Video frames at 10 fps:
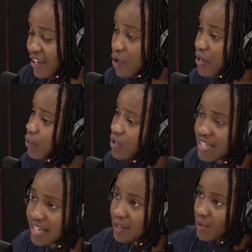No, it
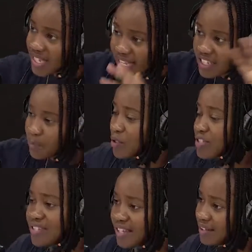was like a
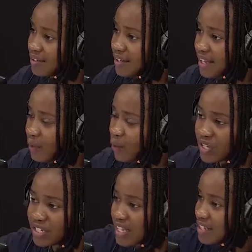sports day. Like,
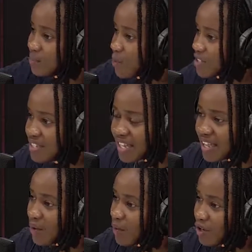we did a sports
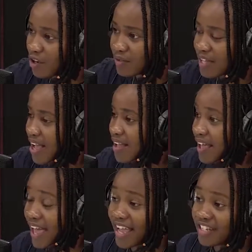day.
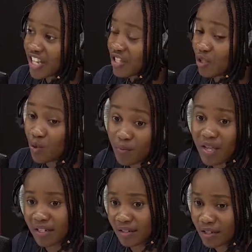And just two
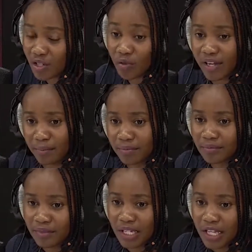men showed up.
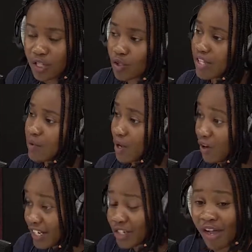So then we are
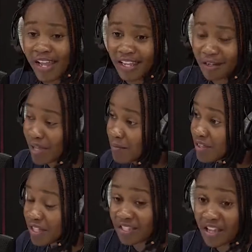going to try again. Maybe
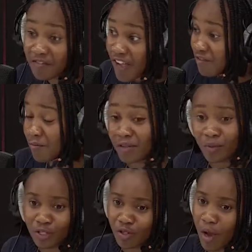this year, five
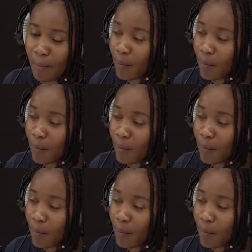men will show up.